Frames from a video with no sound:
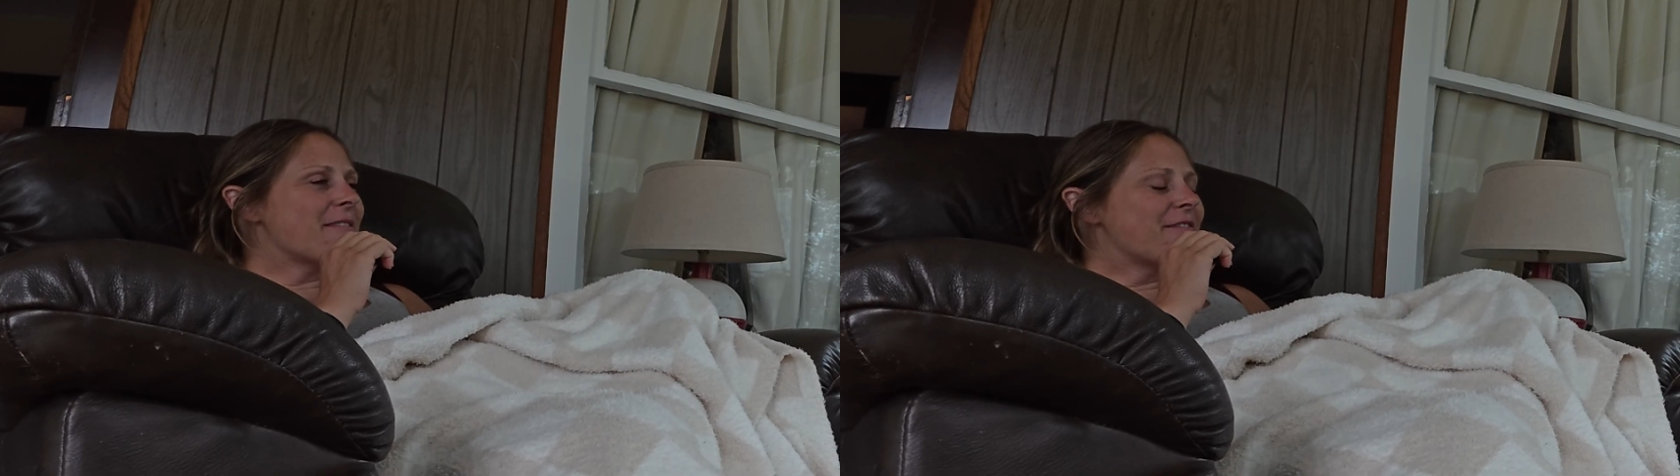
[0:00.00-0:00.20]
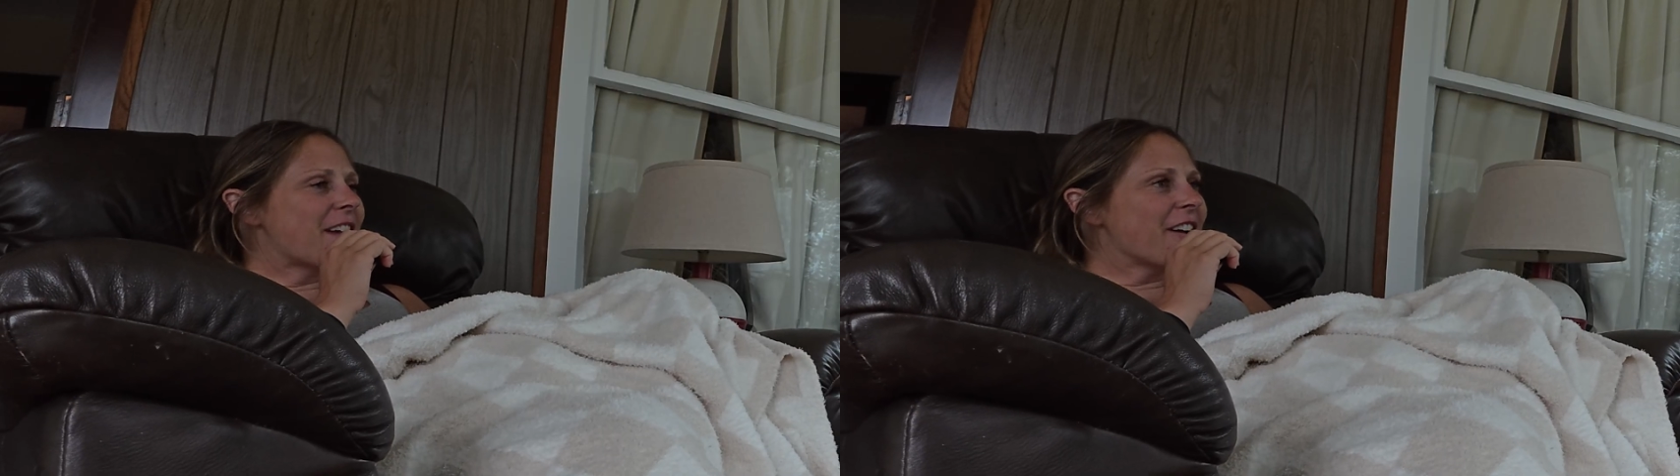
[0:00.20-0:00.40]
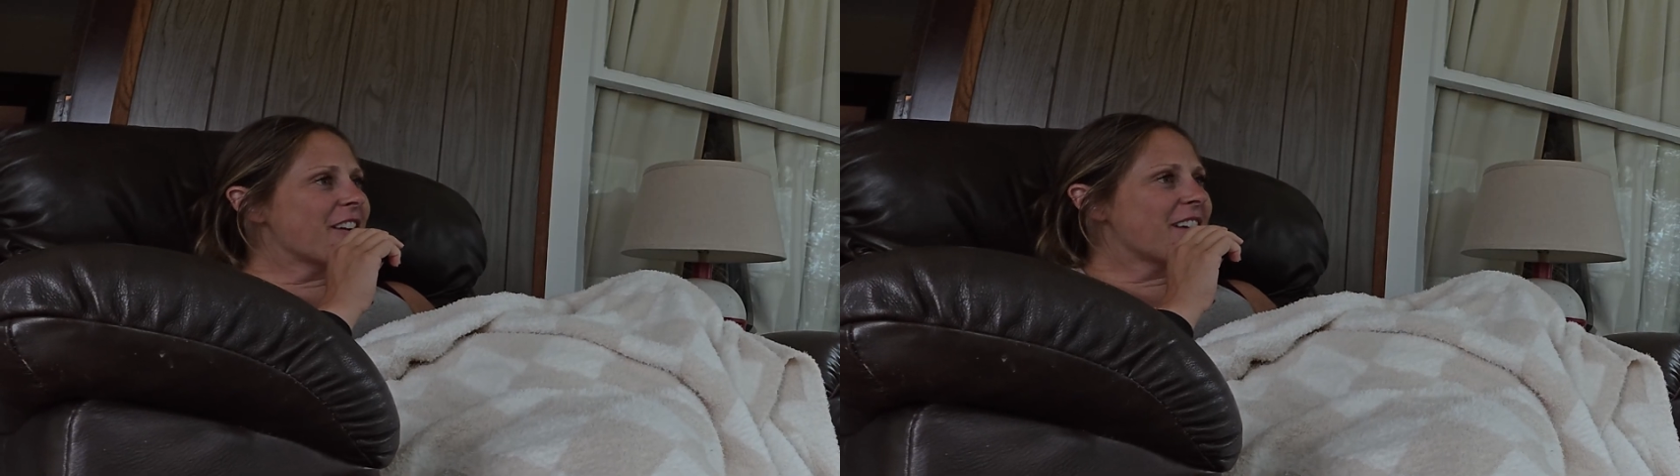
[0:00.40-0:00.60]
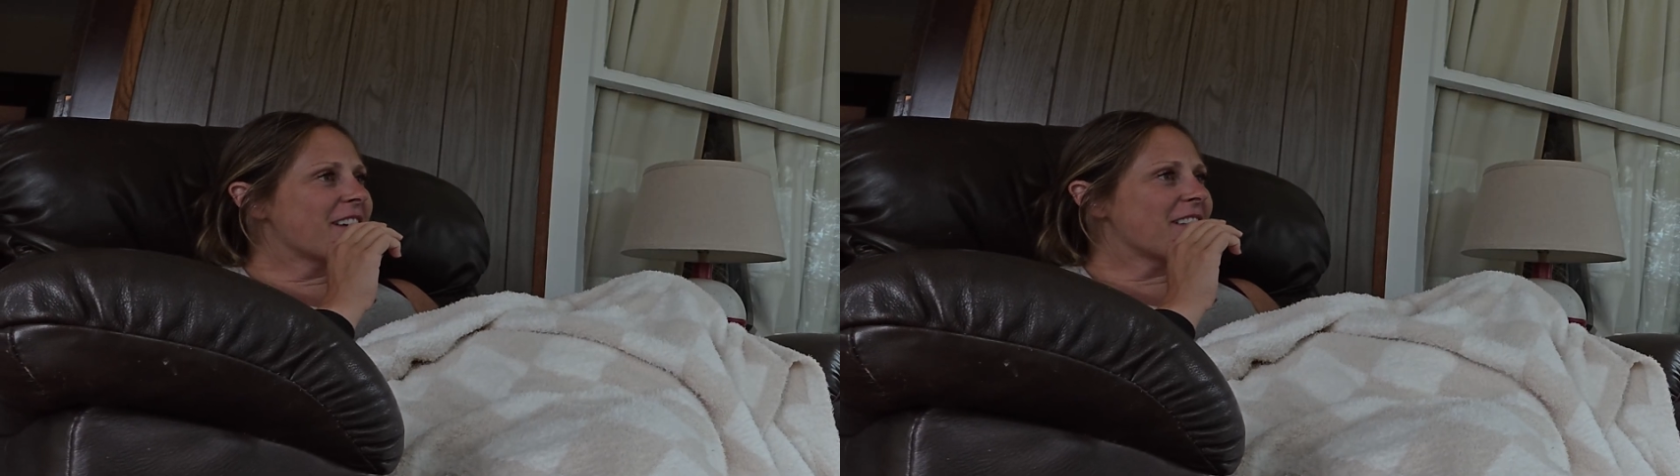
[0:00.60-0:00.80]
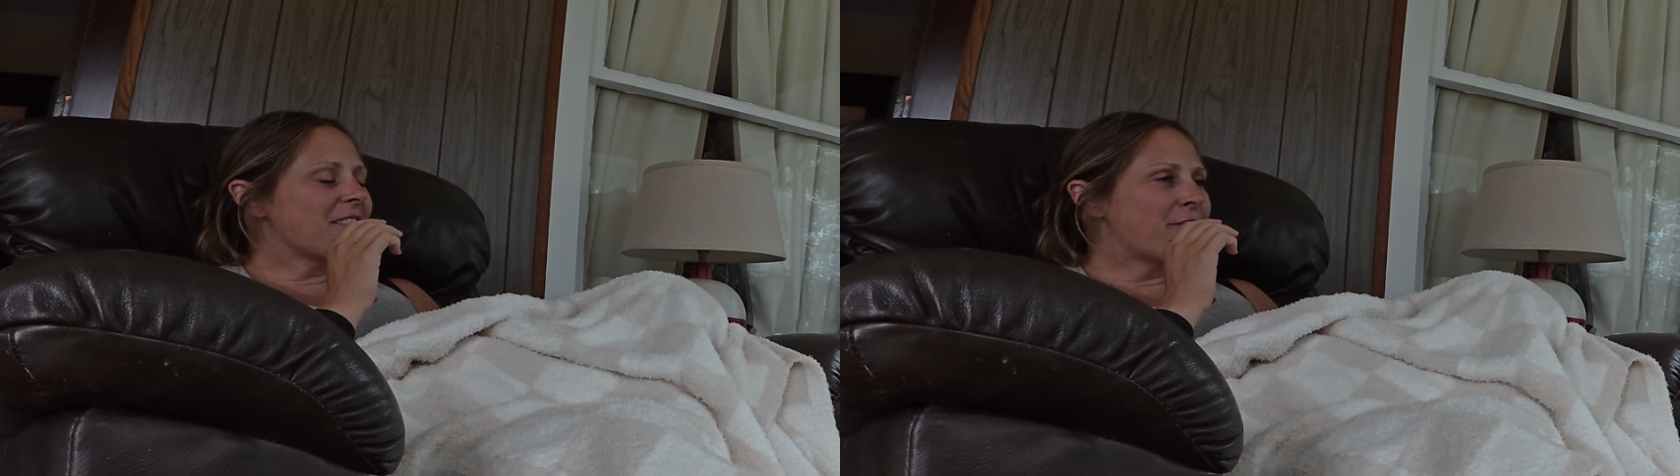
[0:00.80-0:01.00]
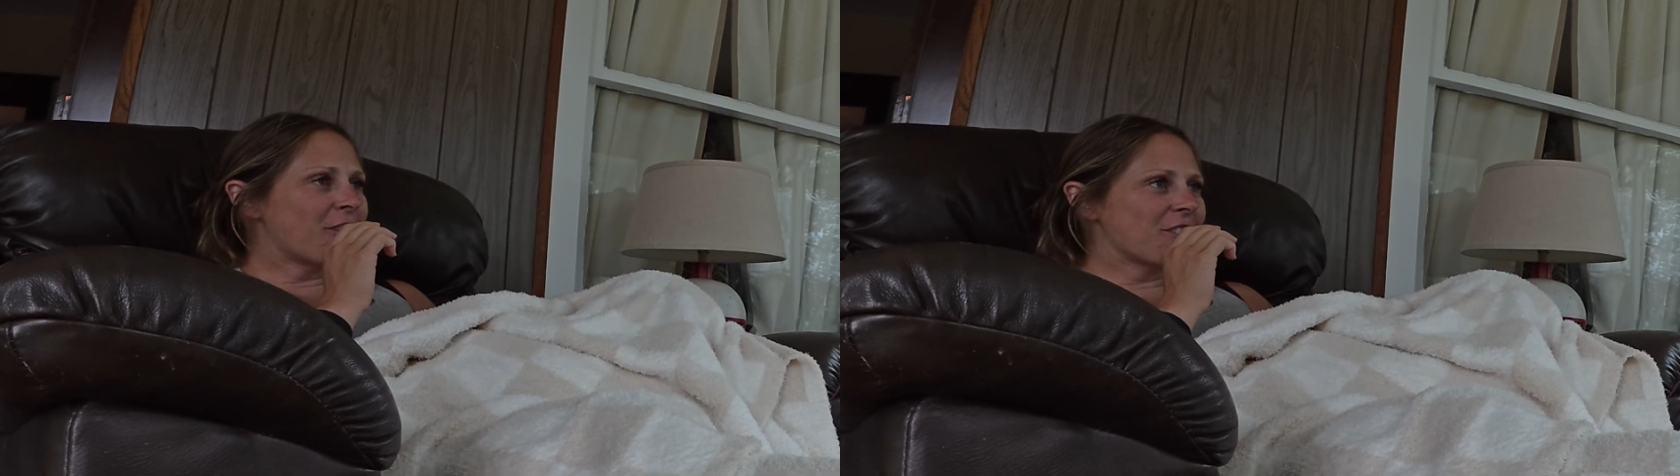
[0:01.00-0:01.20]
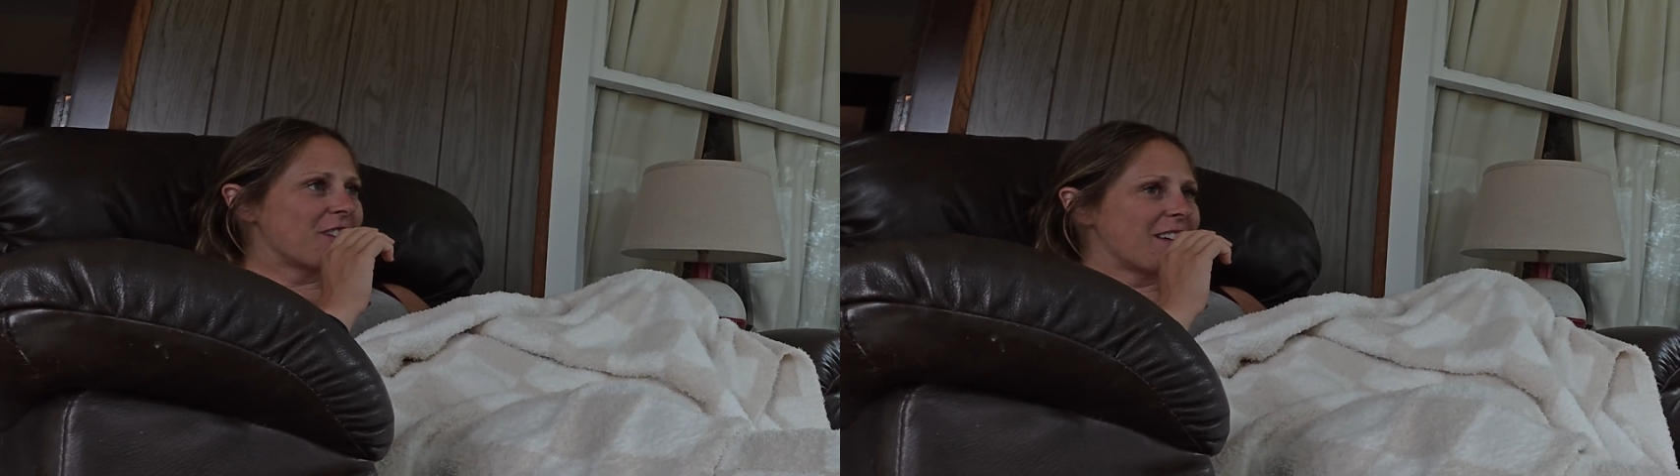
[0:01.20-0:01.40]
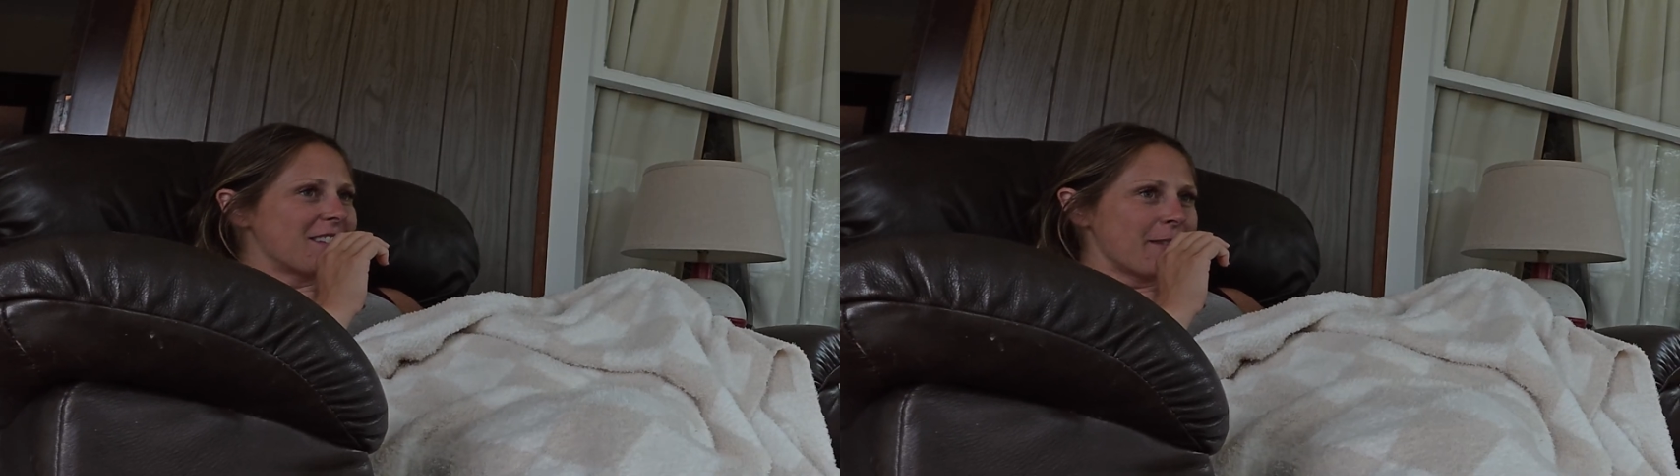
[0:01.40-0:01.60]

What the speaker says: very fortunate